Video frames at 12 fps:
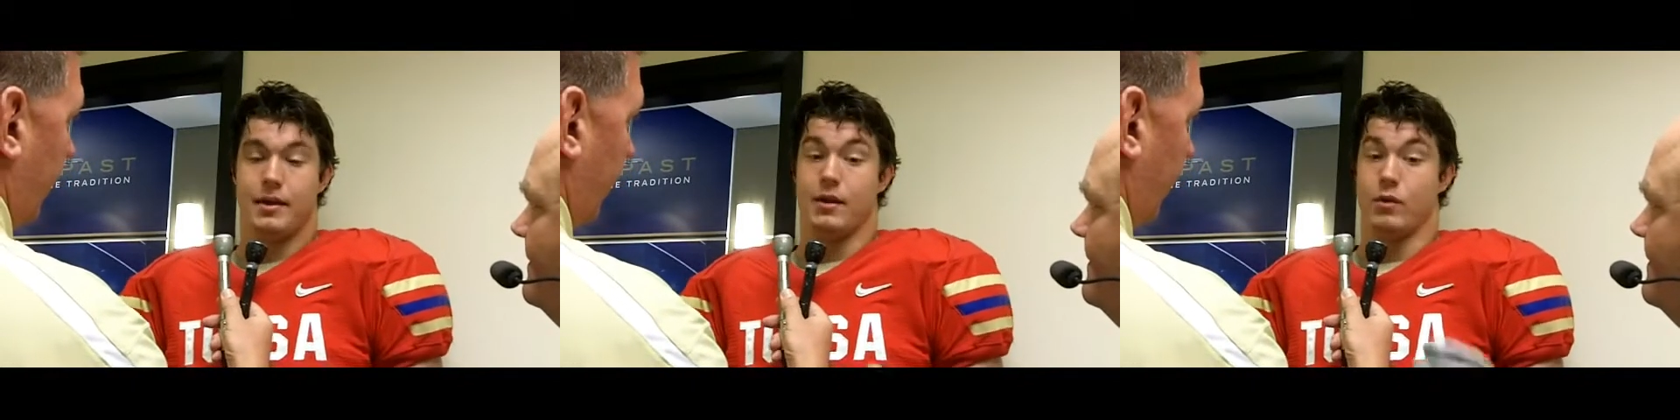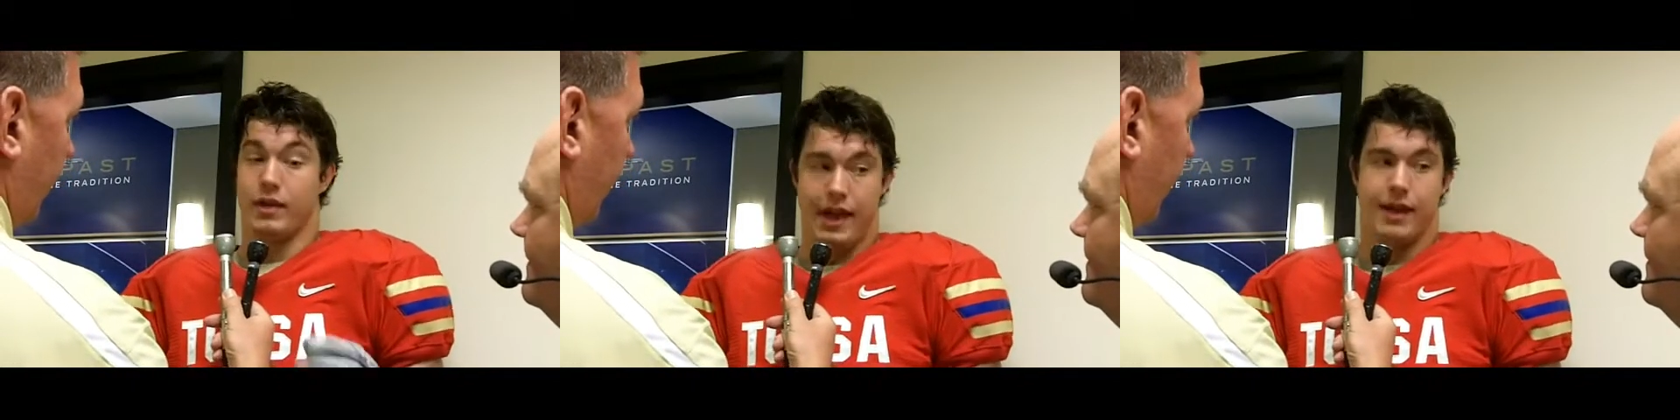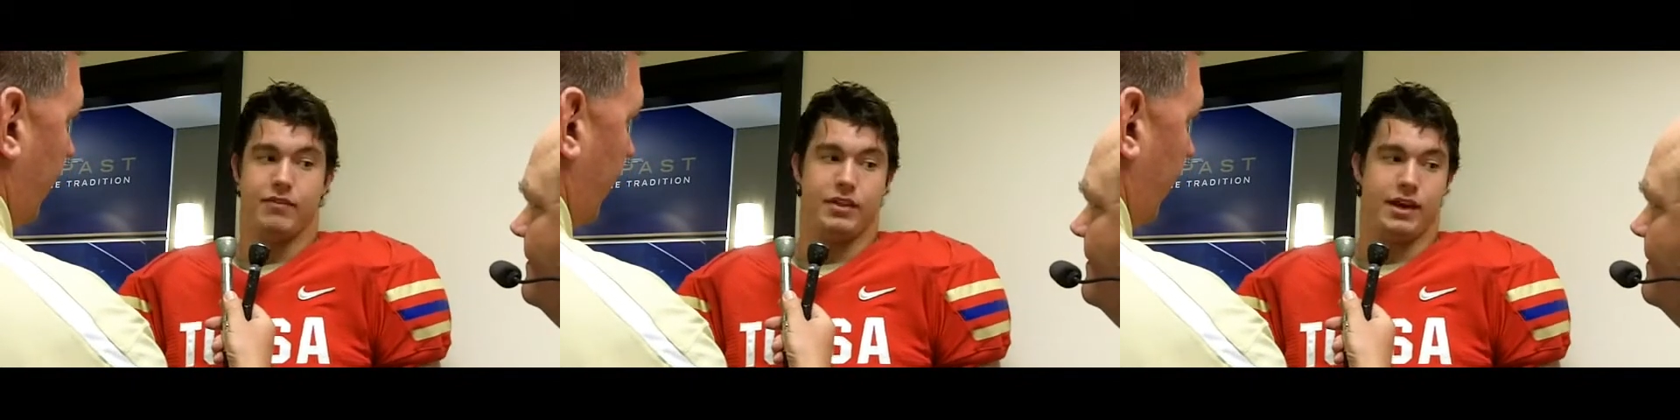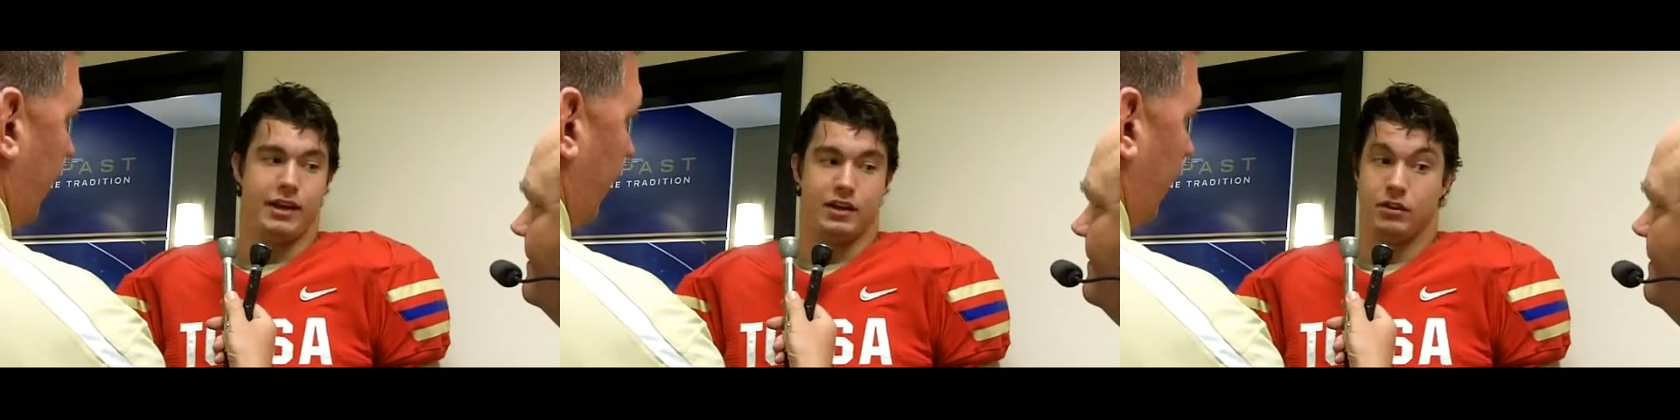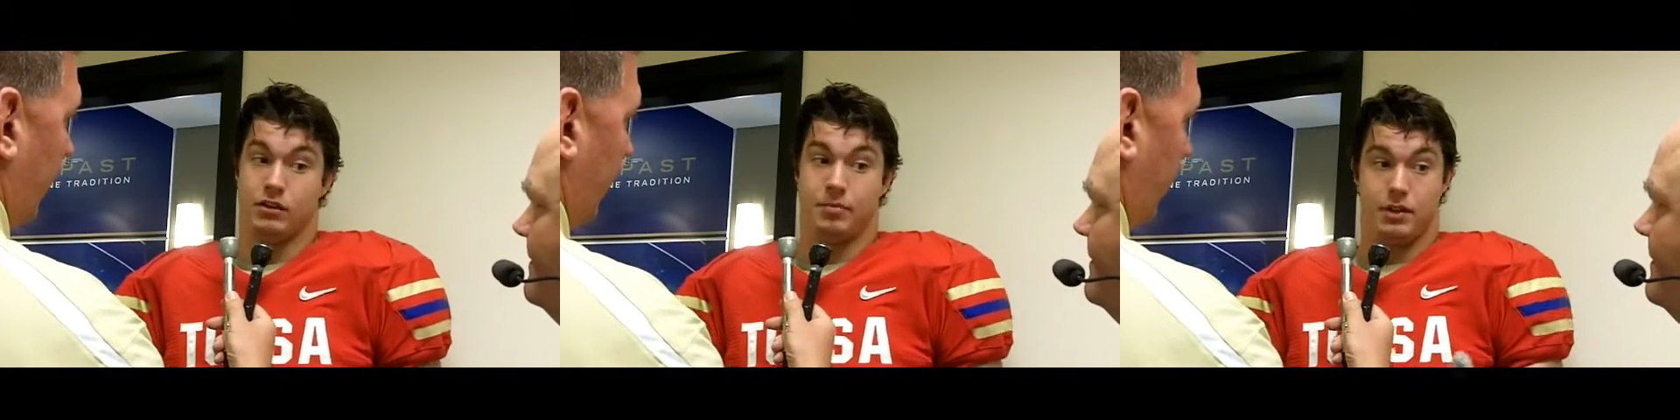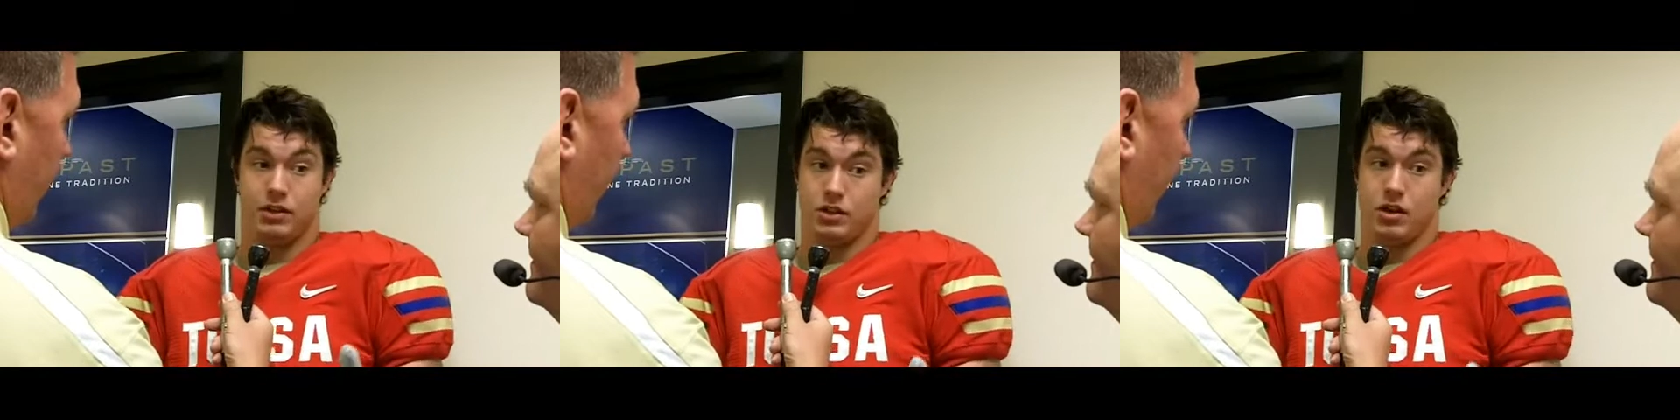And we have that, and it's
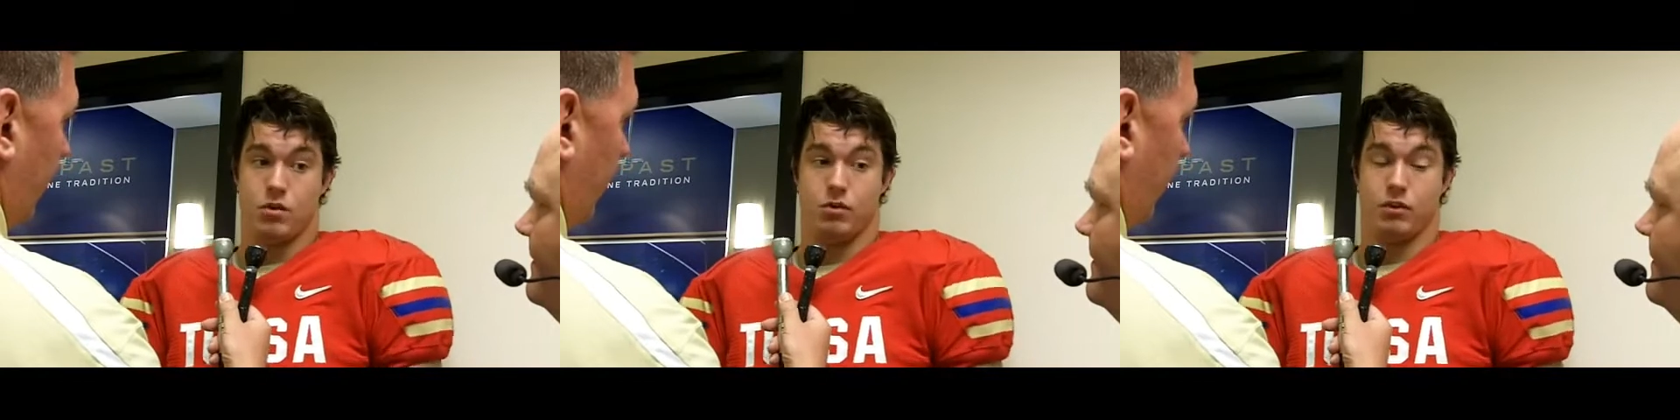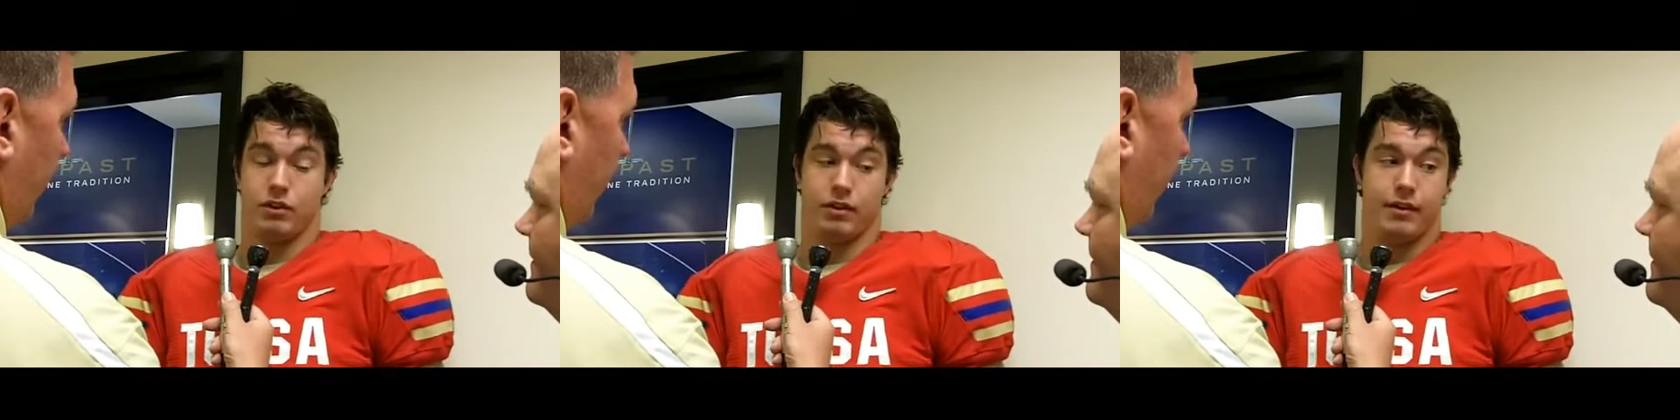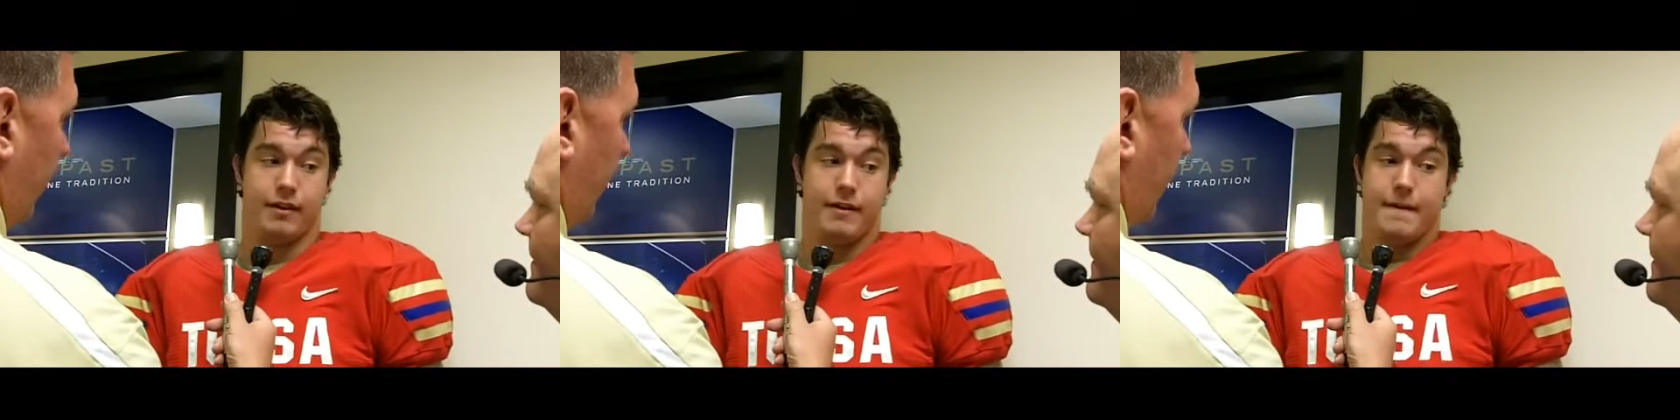being shown with the